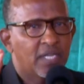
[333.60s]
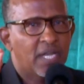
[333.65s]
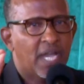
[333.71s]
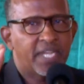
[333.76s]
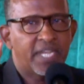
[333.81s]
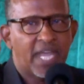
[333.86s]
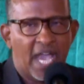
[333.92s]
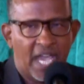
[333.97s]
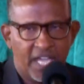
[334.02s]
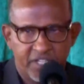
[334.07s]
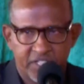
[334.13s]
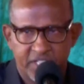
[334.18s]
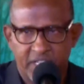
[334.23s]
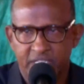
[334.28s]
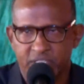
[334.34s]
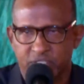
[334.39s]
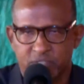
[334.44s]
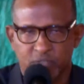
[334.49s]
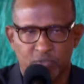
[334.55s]
and
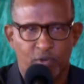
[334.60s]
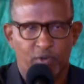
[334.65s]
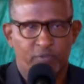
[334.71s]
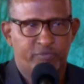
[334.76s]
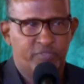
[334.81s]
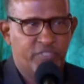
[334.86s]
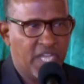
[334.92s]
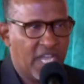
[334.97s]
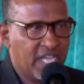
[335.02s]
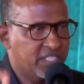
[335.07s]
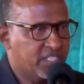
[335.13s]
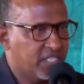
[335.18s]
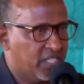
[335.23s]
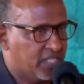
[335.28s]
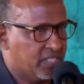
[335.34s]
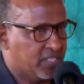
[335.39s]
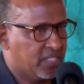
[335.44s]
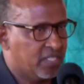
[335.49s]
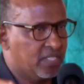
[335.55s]
hundreds of
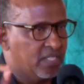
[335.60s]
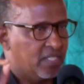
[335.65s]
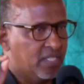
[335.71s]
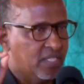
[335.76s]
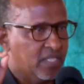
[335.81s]
judges